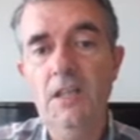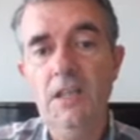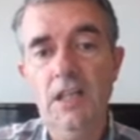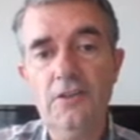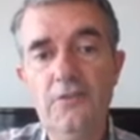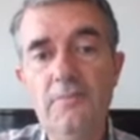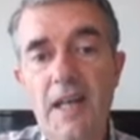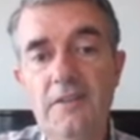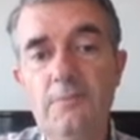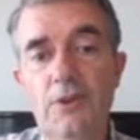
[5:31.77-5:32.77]
Another
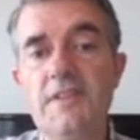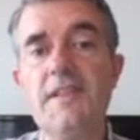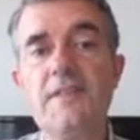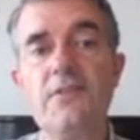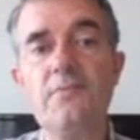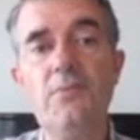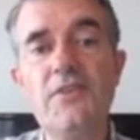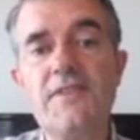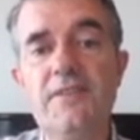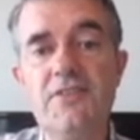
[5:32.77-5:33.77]
minor point is that
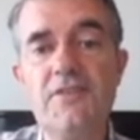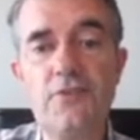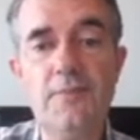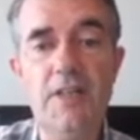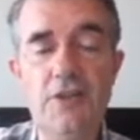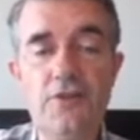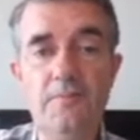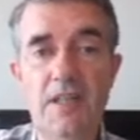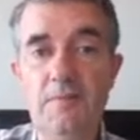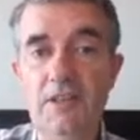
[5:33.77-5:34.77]
positive discrimination
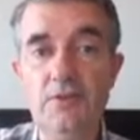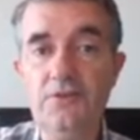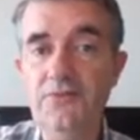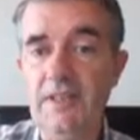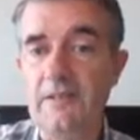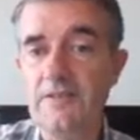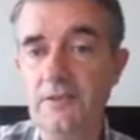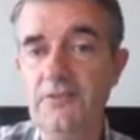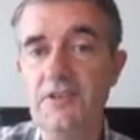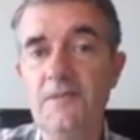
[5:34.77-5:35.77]
may be a good thing, so
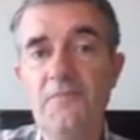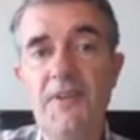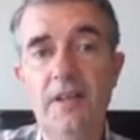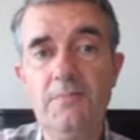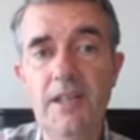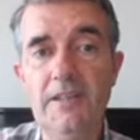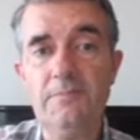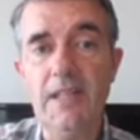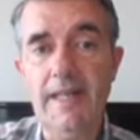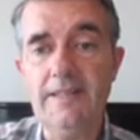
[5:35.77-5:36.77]
that applying
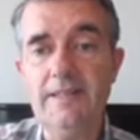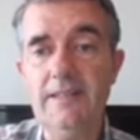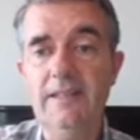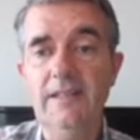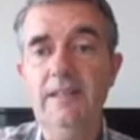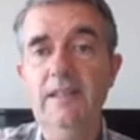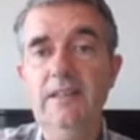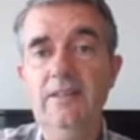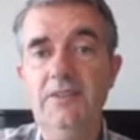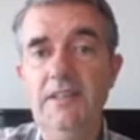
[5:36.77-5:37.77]
blindly
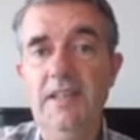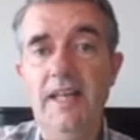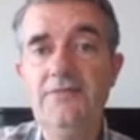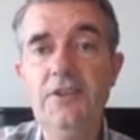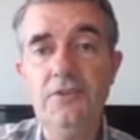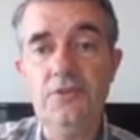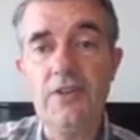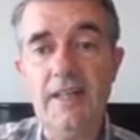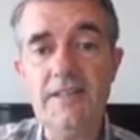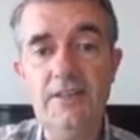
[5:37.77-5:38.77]
the FTU
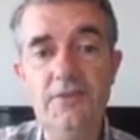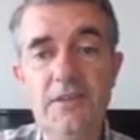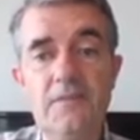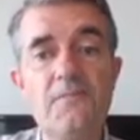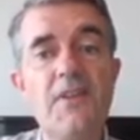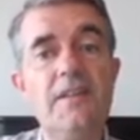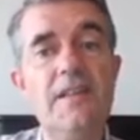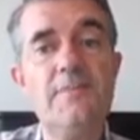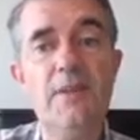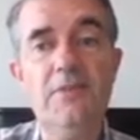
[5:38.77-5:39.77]
criterion
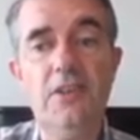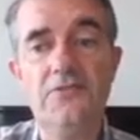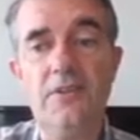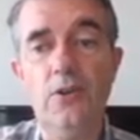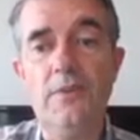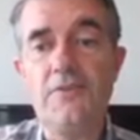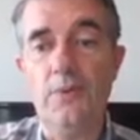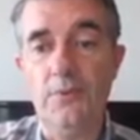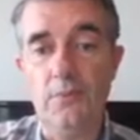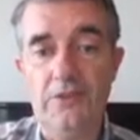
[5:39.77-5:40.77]
is maybe not always what
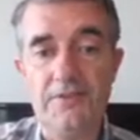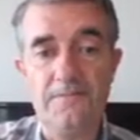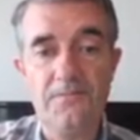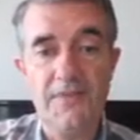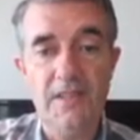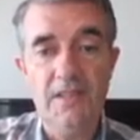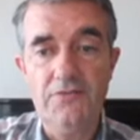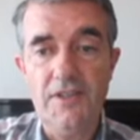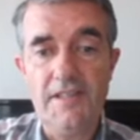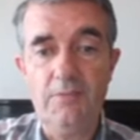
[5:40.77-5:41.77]
we want.
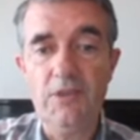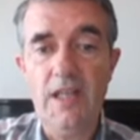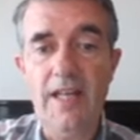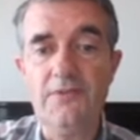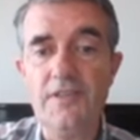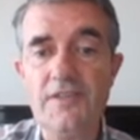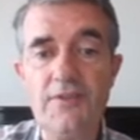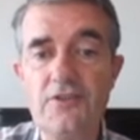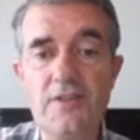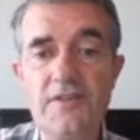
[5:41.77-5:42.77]
For example, height
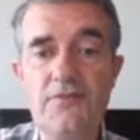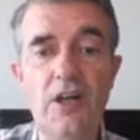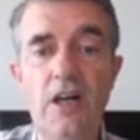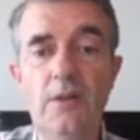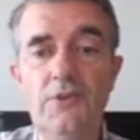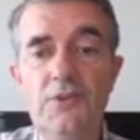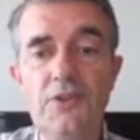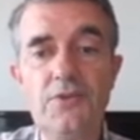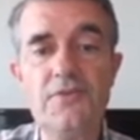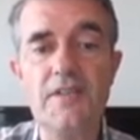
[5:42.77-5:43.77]
restrictions for army
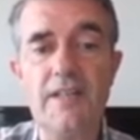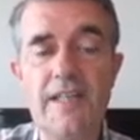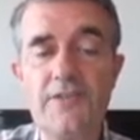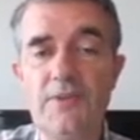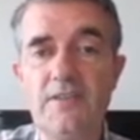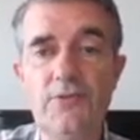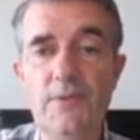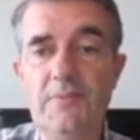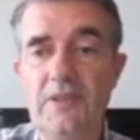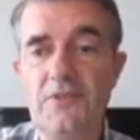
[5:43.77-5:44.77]
recruits are less strict for
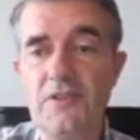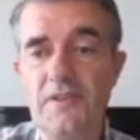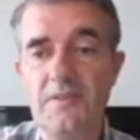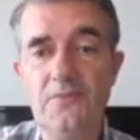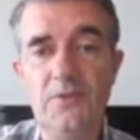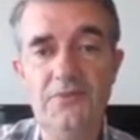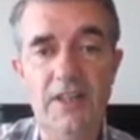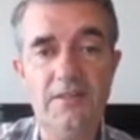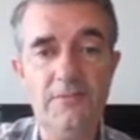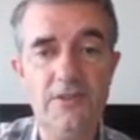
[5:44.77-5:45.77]
women, which is we
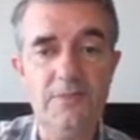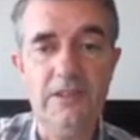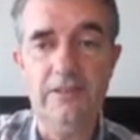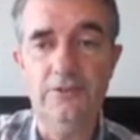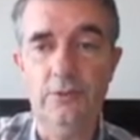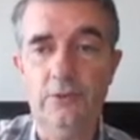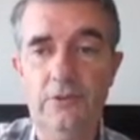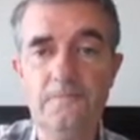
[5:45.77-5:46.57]
find completely normal.